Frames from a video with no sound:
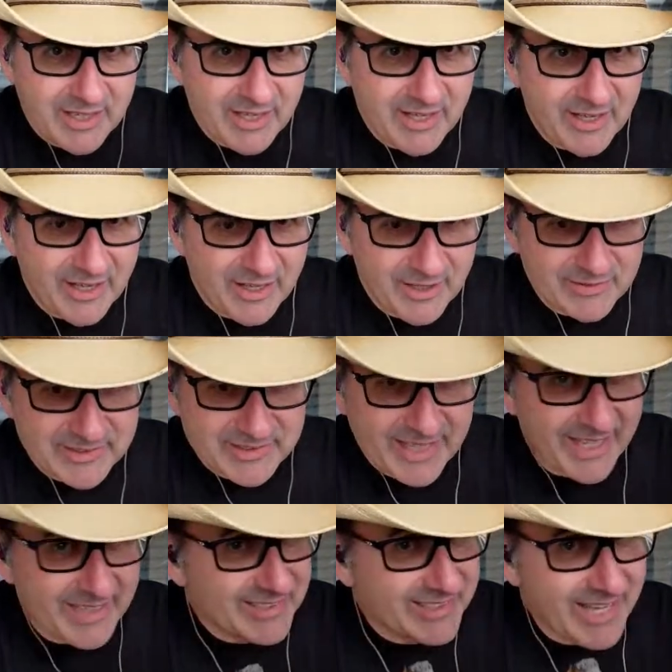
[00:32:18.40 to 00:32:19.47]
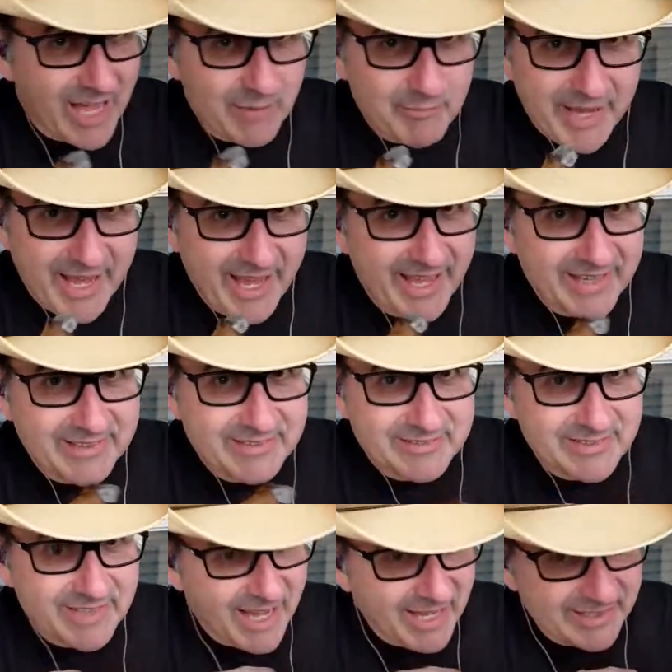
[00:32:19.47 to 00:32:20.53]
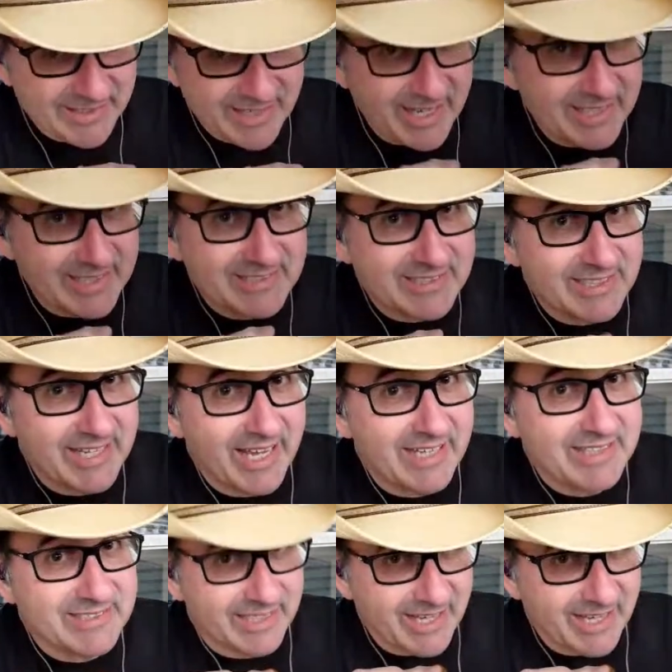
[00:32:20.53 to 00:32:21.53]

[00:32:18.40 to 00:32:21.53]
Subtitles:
That's not bad. Not in today's